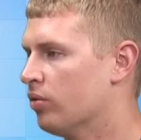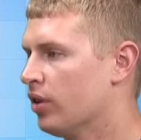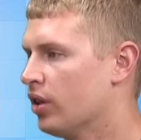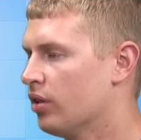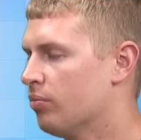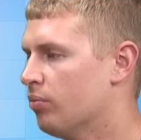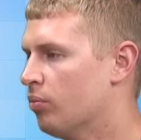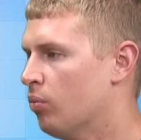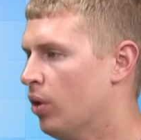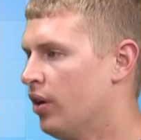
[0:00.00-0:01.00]
over
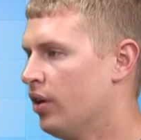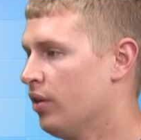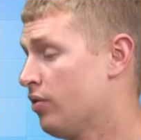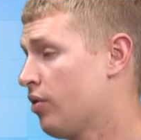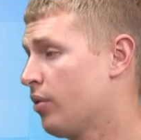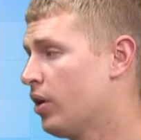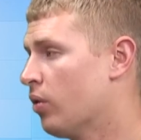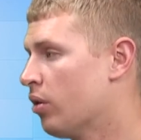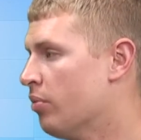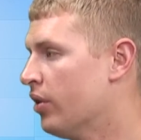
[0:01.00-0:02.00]

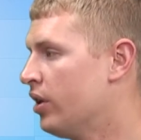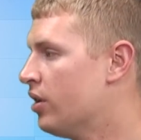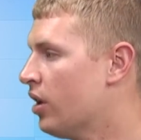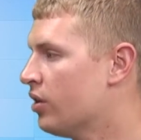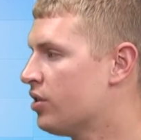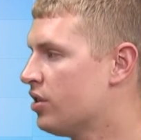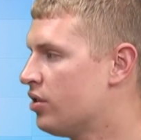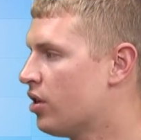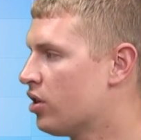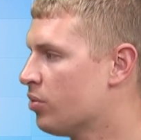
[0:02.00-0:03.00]
$1.75 million
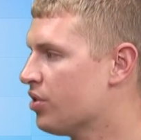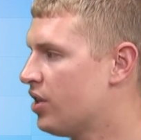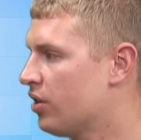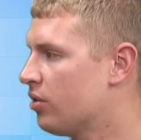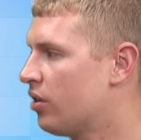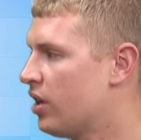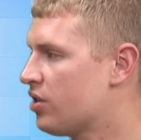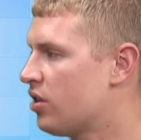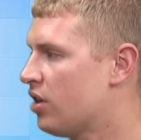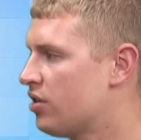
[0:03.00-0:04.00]
in chargeable sale to our
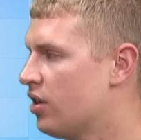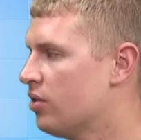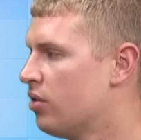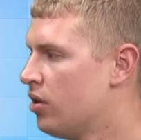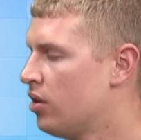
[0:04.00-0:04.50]
restaurant, so